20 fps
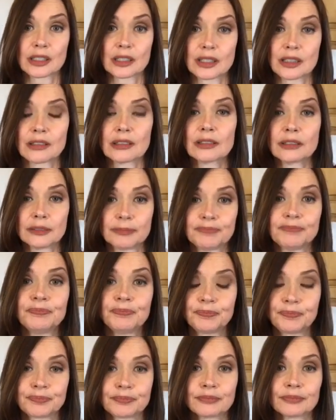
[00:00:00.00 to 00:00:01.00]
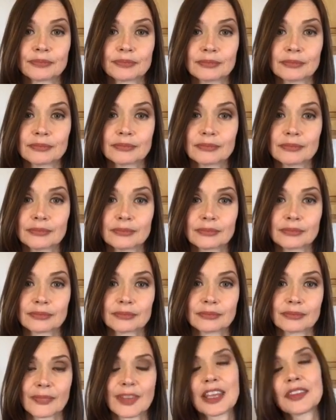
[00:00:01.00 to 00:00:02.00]
And I say animals now.
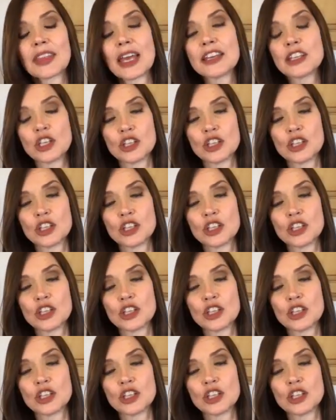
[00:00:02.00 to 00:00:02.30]
I'm saying